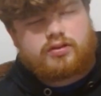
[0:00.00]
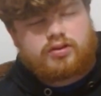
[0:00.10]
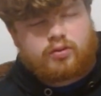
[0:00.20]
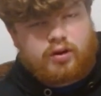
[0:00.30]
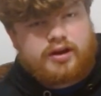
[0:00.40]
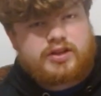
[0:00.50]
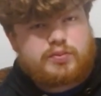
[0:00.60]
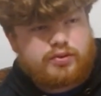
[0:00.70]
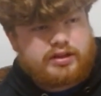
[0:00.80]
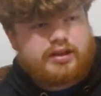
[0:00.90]
the Rockets
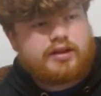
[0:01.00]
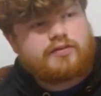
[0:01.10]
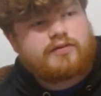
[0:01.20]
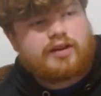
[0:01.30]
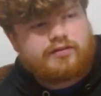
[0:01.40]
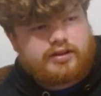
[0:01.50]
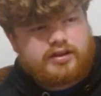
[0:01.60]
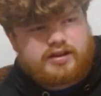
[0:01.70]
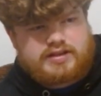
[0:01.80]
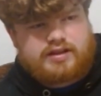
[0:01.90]
bringing in Van
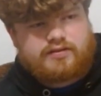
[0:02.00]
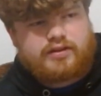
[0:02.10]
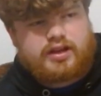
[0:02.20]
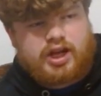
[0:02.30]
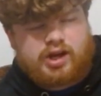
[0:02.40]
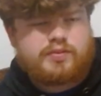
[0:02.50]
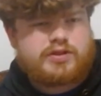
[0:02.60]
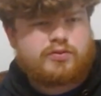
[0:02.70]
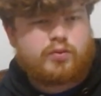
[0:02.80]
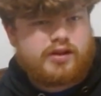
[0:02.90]
Vliet has definitely
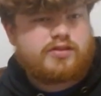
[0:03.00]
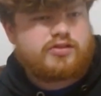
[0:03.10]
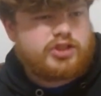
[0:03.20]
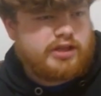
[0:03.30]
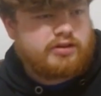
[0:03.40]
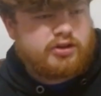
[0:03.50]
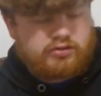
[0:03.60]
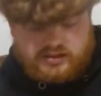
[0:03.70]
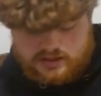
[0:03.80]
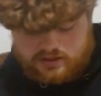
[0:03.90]
helped with Jalen
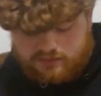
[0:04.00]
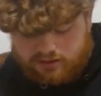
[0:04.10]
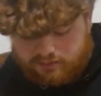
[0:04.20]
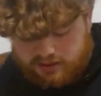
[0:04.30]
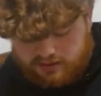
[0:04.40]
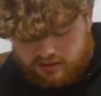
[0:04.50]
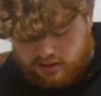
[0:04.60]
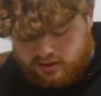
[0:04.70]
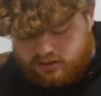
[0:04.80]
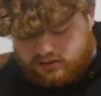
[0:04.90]
Green's development.
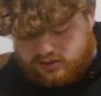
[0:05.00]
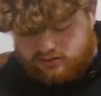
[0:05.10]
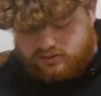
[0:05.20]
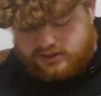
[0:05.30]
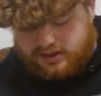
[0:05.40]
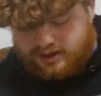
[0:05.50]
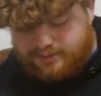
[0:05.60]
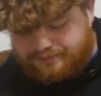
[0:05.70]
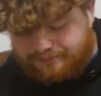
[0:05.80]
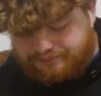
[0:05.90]
So there's
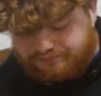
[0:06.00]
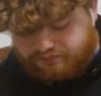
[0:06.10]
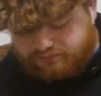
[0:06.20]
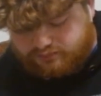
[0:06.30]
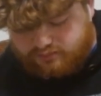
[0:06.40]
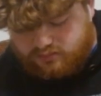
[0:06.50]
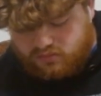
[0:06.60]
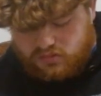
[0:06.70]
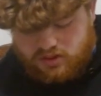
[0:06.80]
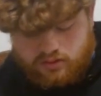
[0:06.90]
that.
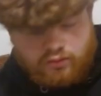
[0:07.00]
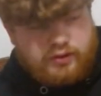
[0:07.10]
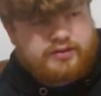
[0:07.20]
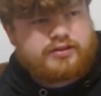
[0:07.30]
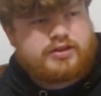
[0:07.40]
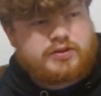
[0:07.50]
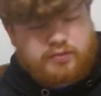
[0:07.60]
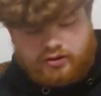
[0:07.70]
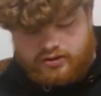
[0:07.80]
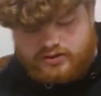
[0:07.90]
With the
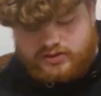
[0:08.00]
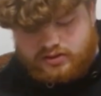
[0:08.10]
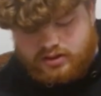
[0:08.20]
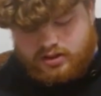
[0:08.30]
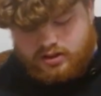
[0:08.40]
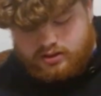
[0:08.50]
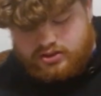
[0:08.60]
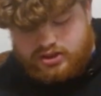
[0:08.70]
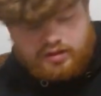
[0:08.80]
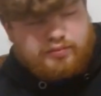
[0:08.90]
Spurs,
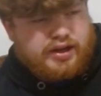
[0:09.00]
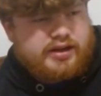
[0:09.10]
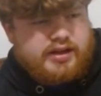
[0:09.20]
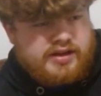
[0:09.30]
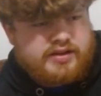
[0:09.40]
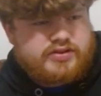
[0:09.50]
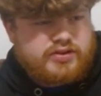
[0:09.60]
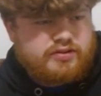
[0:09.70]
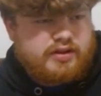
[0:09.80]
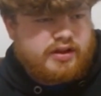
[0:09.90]
Champagnie is
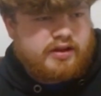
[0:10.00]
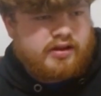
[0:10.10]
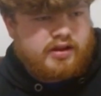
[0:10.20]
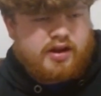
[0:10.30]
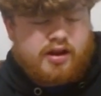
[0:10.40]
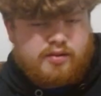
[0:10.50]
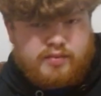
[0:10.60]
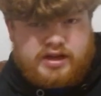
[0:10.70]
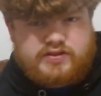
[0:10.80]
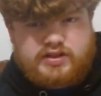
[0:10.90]
doing
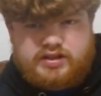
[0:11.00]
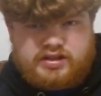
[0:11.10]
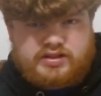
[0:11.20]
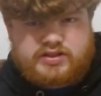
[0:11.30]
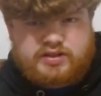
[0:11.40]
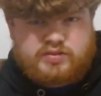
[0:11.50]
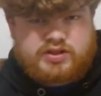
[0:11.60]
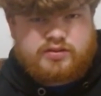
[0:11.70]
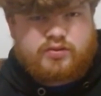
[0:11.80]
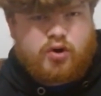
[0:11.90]
amazing. He seems
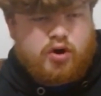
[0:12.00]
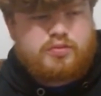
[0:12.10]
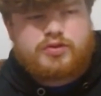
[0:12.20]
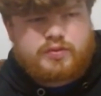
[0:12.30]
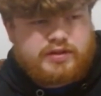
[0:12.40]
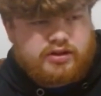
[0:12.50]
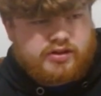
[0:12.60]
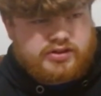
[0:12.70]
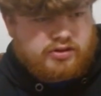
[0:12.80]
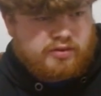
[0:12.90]
to almost be
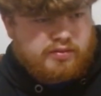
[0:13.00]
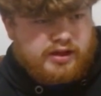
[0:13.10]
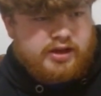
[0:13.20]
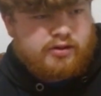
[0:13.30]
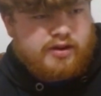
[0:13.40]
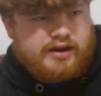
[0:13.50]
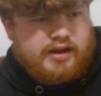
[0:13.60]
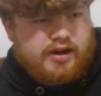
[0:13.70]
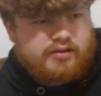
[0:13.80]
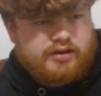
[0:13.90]
our star player right
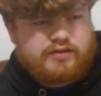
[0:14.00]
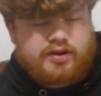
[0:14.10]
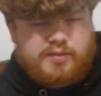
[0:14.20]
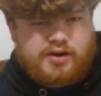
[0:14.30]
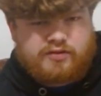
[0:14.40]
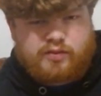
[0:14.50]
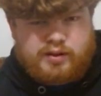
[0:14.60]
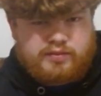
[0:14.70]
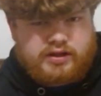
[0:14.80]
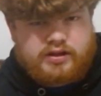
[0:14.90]
now, even above
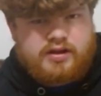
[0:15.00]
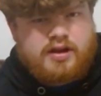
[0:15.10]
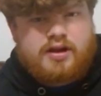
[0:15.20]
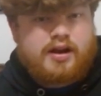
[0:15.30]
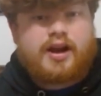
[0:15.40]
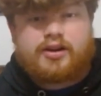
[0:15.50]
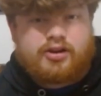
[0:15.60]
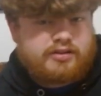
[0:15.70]
Wemby. I know